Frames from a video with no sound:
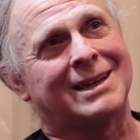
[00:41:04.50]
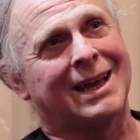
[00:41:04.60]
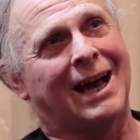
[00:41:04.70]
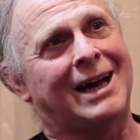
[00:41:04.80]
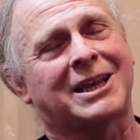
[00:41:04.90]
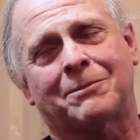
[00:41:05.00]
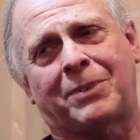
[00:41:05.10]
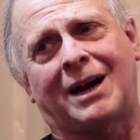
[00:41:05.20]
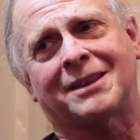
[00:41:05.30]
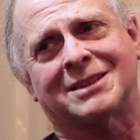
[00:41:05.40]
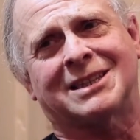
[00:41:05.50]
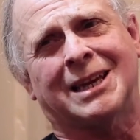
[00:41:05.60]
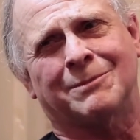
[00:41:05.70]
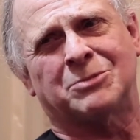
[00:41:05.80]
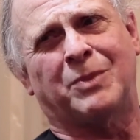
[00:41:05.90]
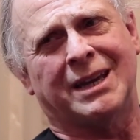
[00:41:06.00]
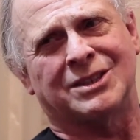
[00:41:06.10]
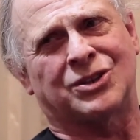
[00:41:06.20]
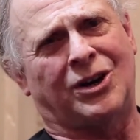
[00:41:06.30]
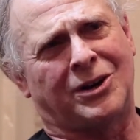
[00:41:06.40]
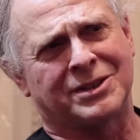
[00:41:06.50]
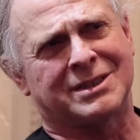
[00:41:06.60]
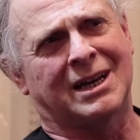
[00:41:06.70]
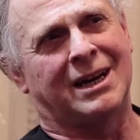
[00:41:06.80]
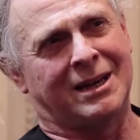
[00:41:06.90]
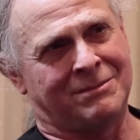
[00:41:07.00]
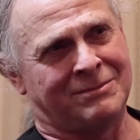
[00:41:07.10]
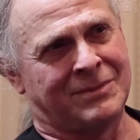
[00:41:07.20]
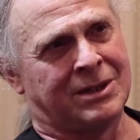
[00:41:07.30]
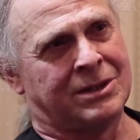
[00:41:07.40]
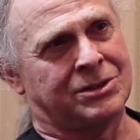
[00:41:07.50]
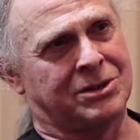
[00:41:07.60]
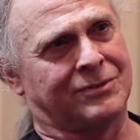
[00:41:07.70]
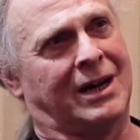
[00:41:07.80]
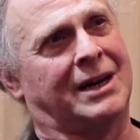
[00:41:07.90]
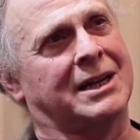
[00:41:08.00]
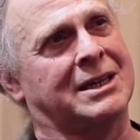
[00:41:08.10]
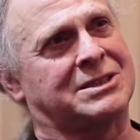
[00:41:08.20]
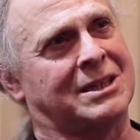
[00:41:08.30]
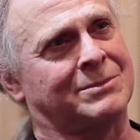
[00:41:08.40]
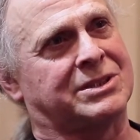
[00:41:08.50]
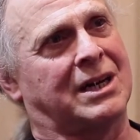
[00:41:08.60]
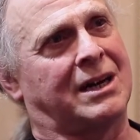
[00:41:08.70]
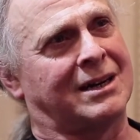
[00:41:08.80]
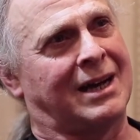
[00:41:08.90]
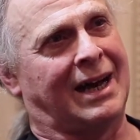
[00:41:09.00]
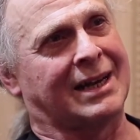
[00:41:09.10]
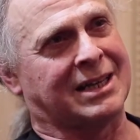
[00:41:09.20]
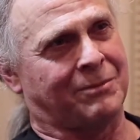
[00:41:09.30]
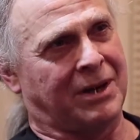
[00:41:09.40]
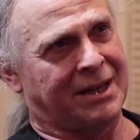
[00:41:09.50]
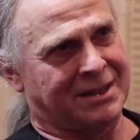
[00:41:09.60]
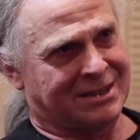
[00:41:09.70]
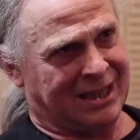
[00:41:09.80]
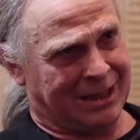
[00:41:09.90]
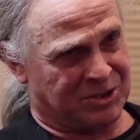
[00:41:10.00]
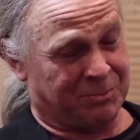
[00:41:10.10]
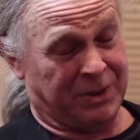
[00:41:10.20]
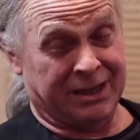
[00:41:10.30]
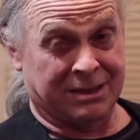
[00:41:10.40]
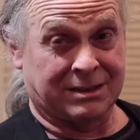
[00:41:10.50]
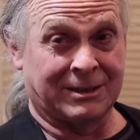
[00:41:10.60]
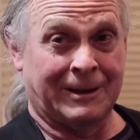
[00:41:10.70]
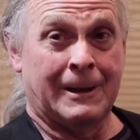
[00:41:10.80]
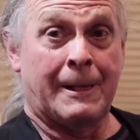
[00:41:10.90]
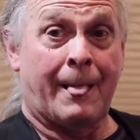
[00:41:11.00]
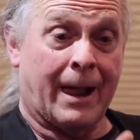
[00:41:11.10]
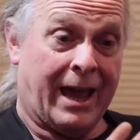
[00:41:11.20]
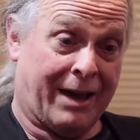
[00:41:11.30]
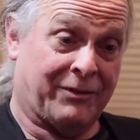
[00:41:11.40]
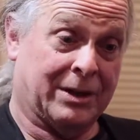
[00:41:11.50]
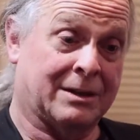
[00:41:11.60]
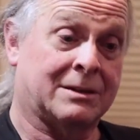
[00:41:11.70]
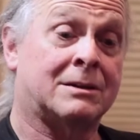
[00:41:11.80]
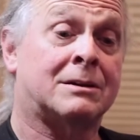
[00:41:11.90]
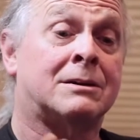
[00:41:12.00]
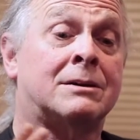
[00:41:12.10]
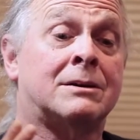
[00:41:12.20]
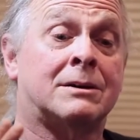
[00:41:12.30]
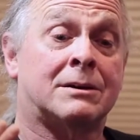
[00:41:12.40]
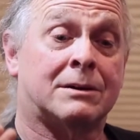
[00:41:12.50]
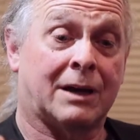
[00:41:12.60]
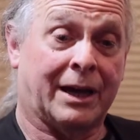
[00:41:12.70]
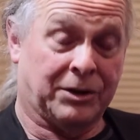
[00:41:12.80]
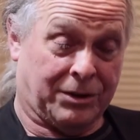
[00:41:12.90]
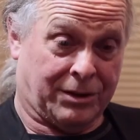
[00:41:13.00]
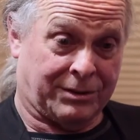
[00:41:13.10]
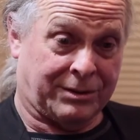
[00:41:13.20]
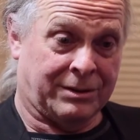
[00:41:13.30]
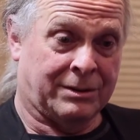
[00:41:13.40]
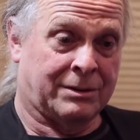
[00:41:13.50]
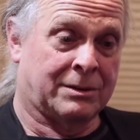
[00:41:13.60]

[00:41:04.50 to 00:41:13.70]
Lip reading: they occupy the same space all the time. Nirvana and samsara occupy the same space. Heaven and earth